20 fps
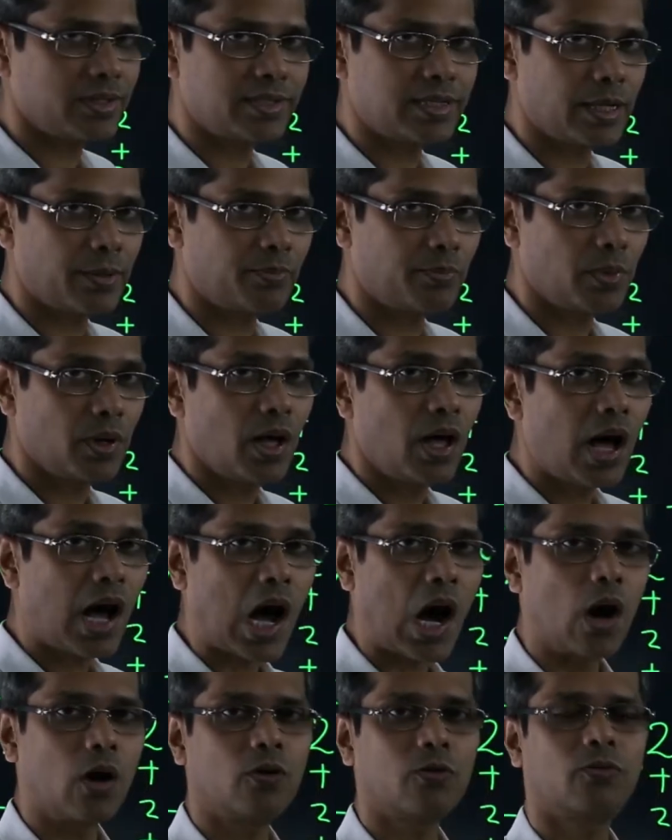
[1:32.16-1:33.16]
step
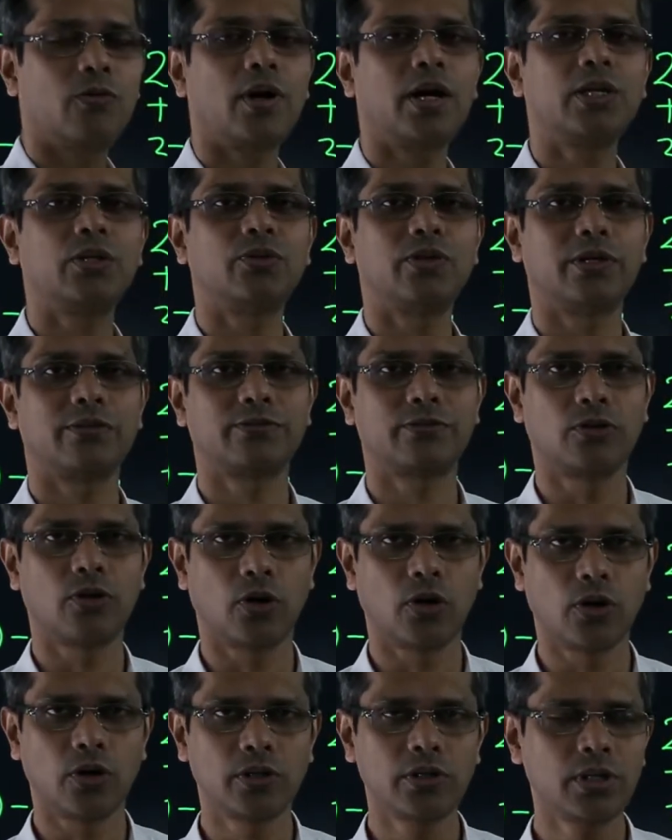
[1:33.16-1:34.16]
how far you have
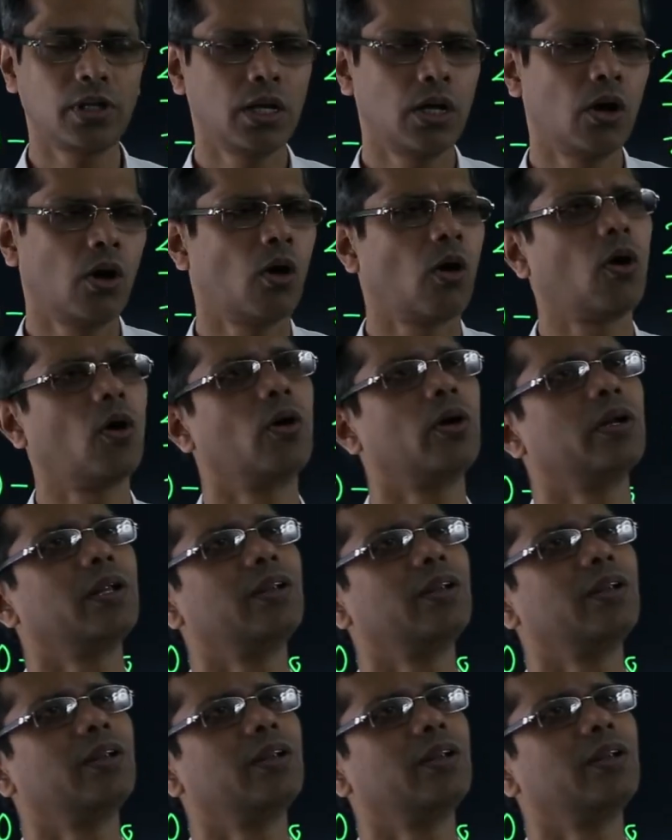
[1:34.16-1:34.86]
gone, or